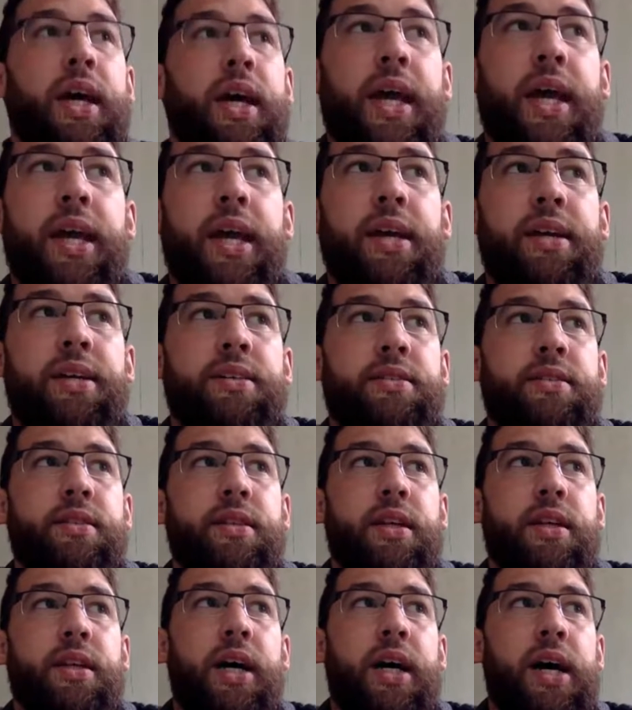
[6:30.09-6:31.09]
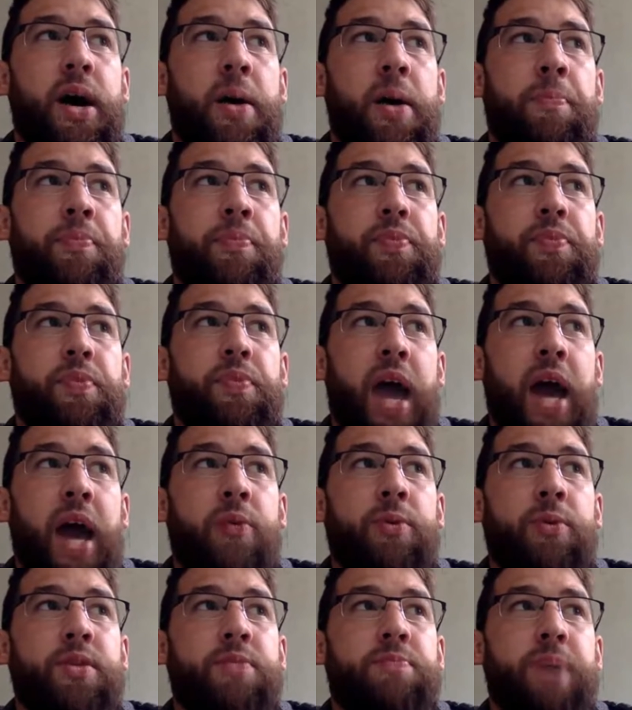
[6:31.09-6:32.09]
And
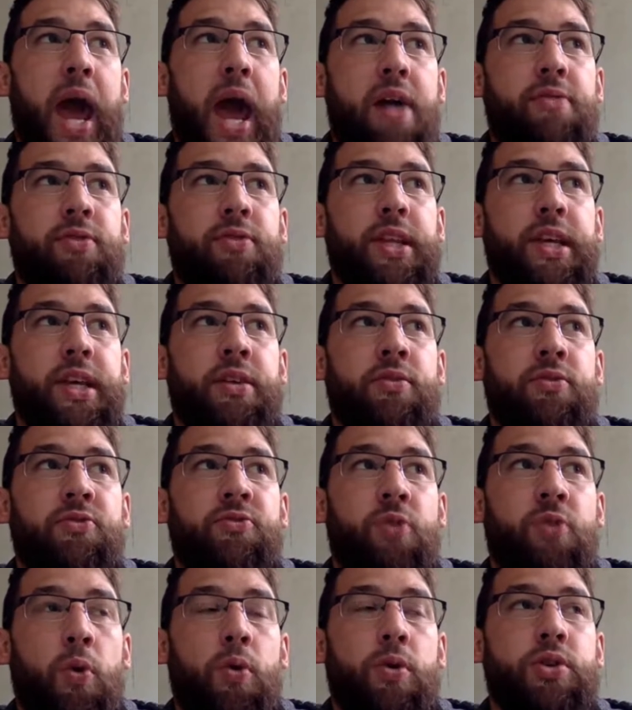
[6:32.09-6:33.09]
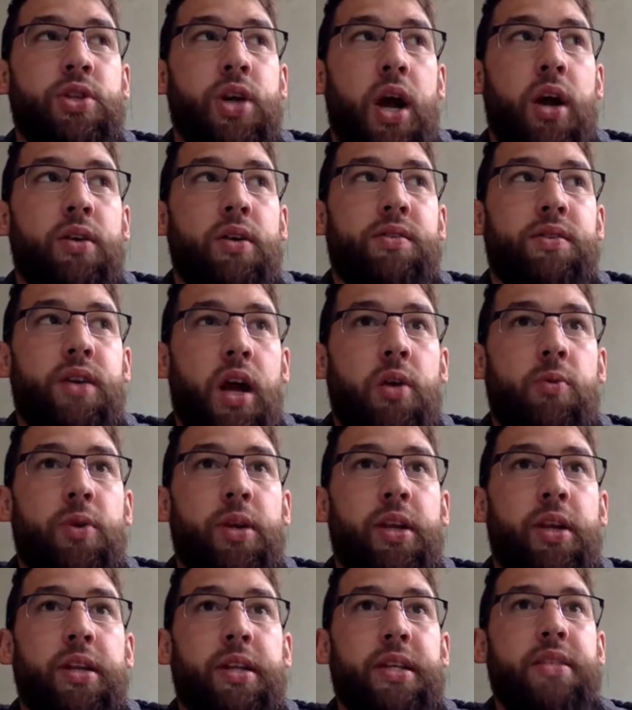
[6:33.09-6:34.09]
that was baffling for Charles
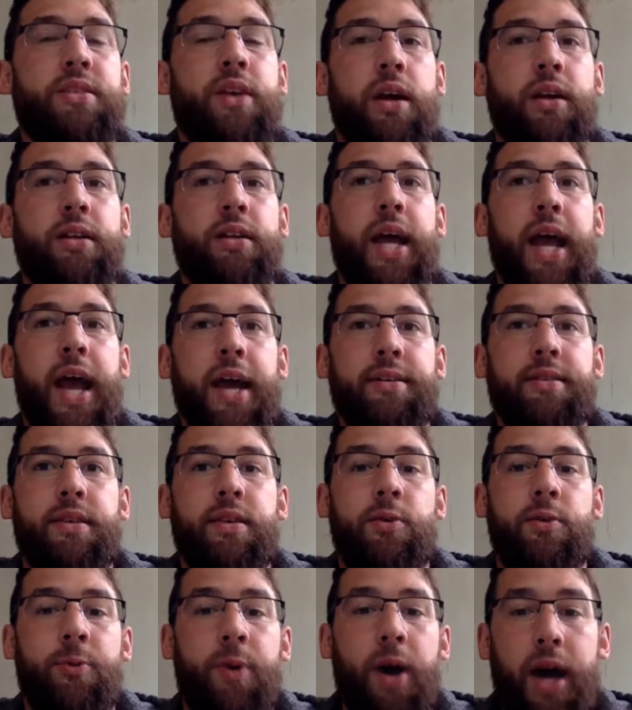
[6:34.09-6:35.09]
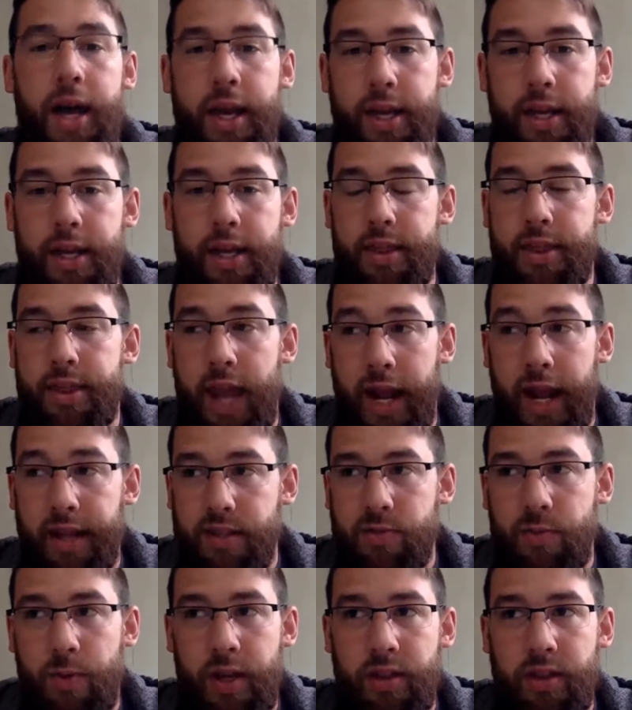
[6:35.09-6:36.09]
Darwin, and he started asking why. And
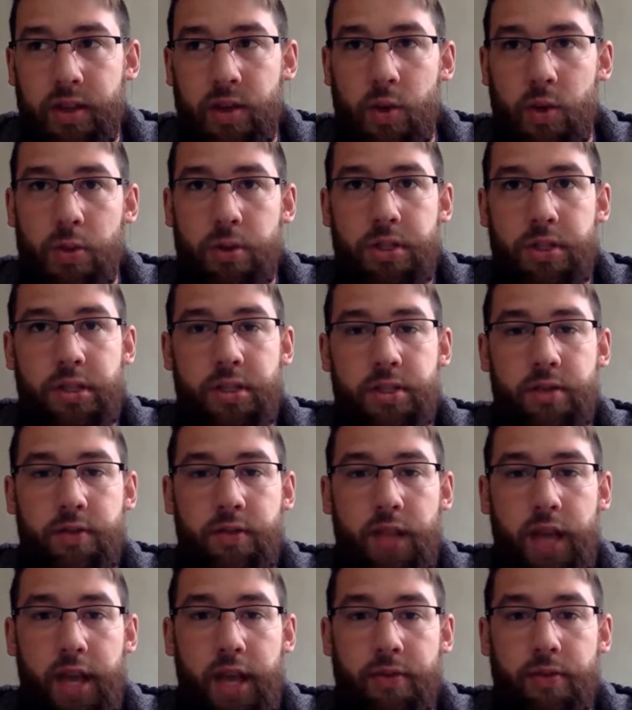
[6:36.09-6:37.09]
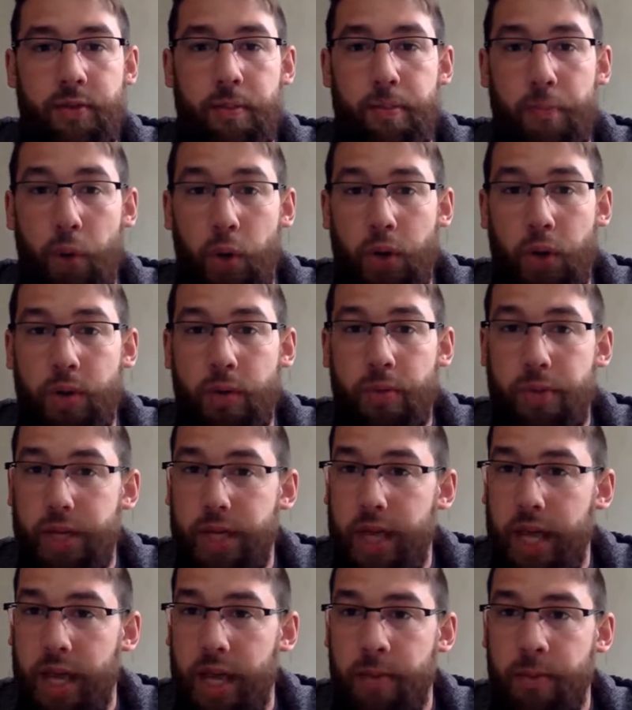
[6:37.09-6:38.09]
that's when the Origins of Life book
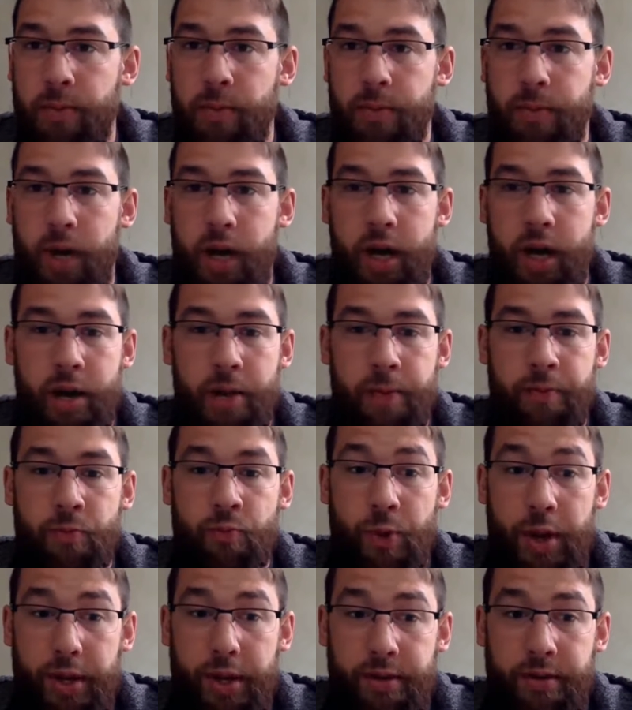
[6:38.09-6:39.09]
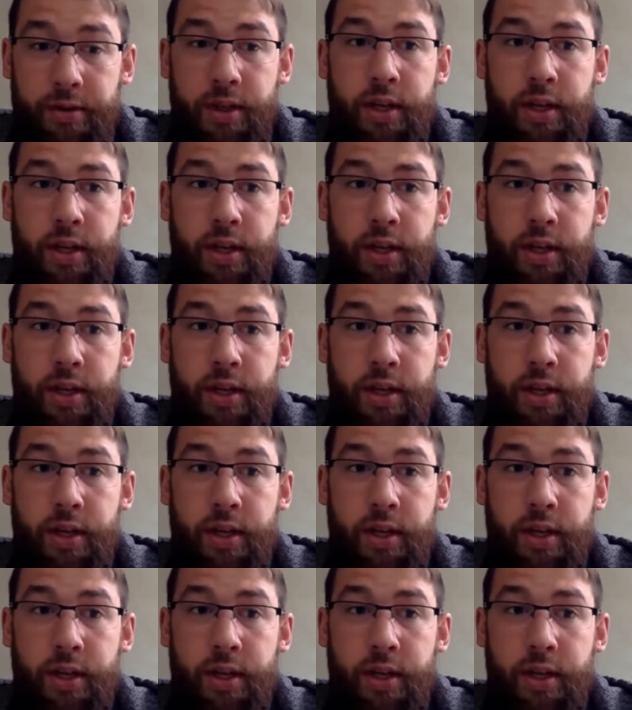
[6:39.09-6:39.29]
became written.